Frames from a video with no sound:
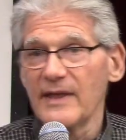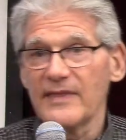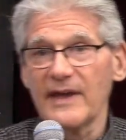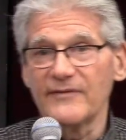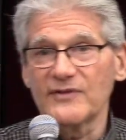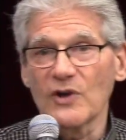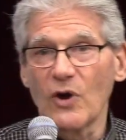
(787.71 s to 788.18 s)

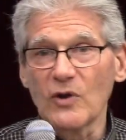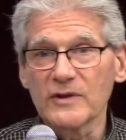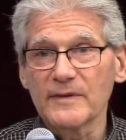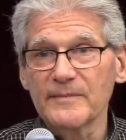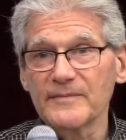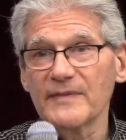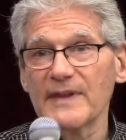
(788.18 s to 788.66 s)
They've told
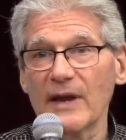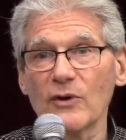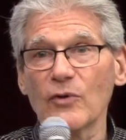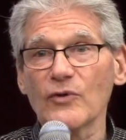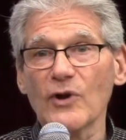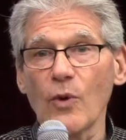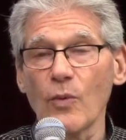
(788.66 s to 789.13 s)
them they
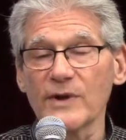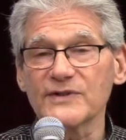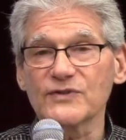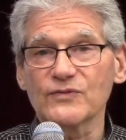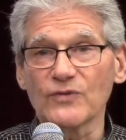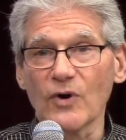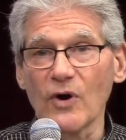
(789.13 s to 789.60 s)
don't know
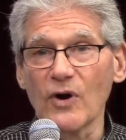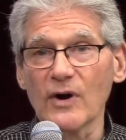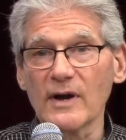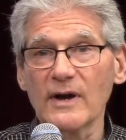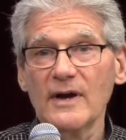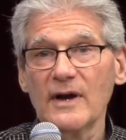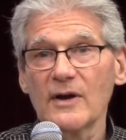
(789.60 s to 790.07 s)
what's
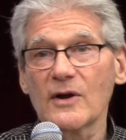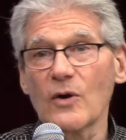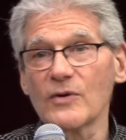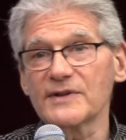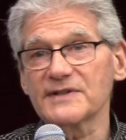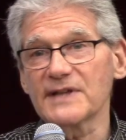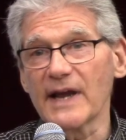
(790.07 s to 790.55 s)
wrong, go
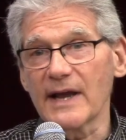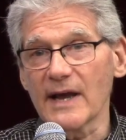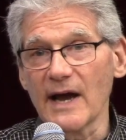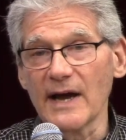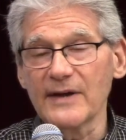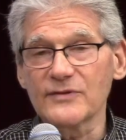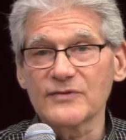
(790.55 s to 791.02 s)
to
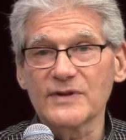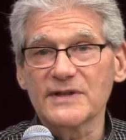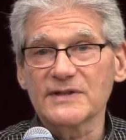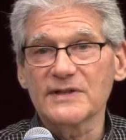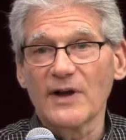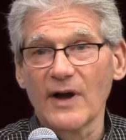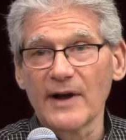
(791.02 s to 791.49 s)

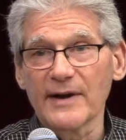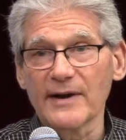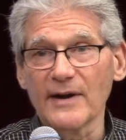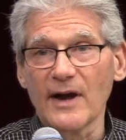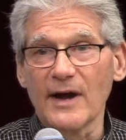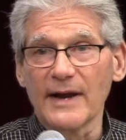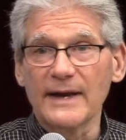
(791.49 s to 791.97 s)
psychiatrists, on
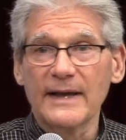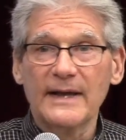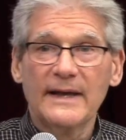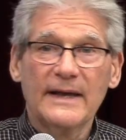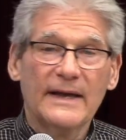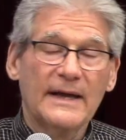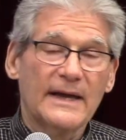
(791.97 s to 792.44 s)
and on.
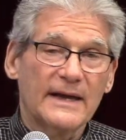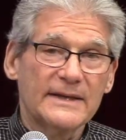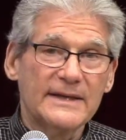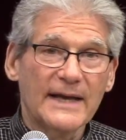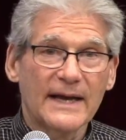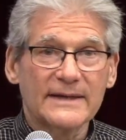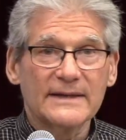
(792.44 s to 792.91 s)

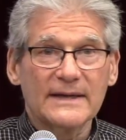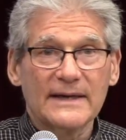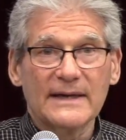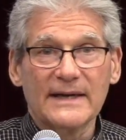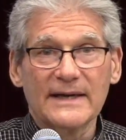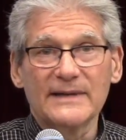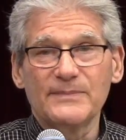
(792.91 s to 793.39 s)
Yet
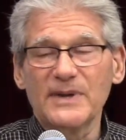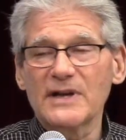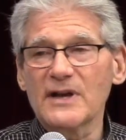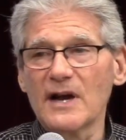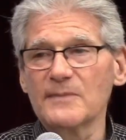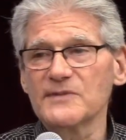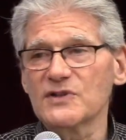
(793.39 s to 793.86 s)
it
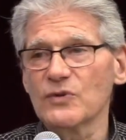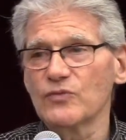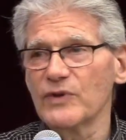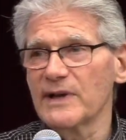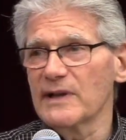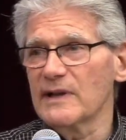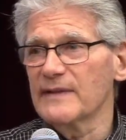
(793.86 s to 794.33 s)
becomes a
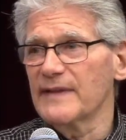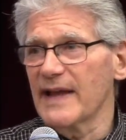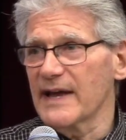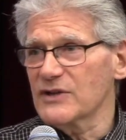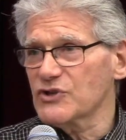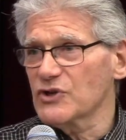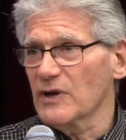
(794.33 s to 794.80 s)
real
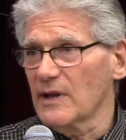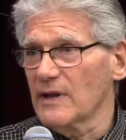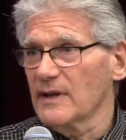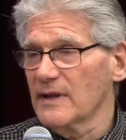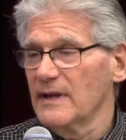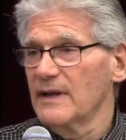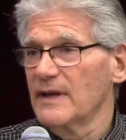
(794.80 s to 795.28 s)

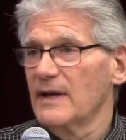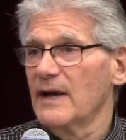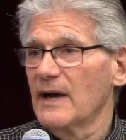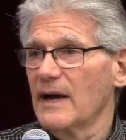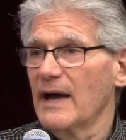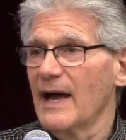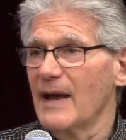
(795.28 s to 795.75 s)
national
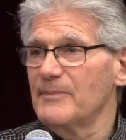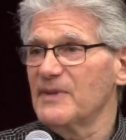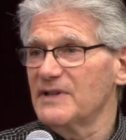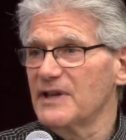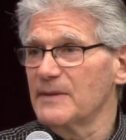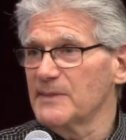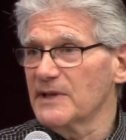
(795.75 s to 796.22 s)

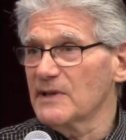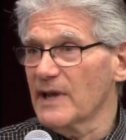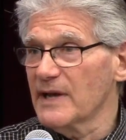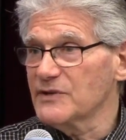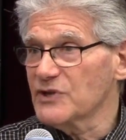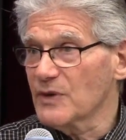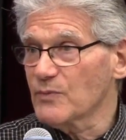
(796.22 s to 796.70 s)

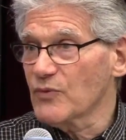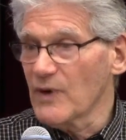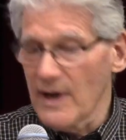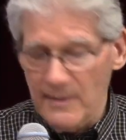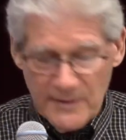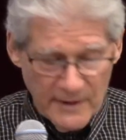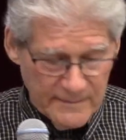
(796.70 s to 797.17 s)
epidemiologic
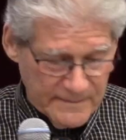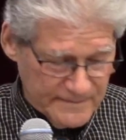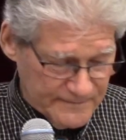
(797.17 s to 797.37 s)
problem.